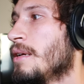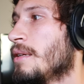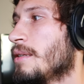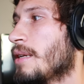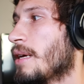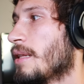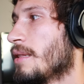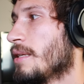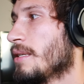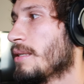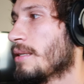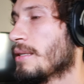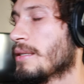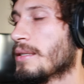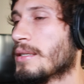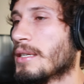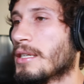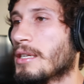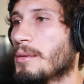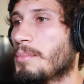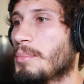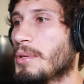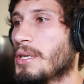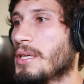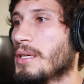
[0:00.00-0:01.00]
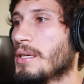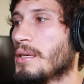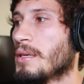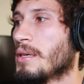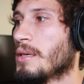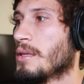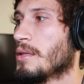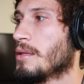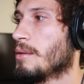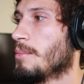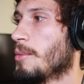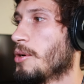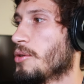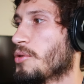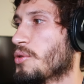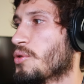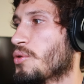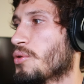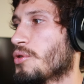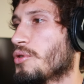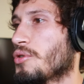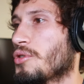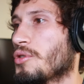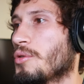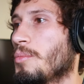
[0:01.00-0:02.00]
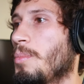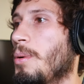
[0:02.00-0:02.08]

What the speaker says: Now this is going to be the most crucial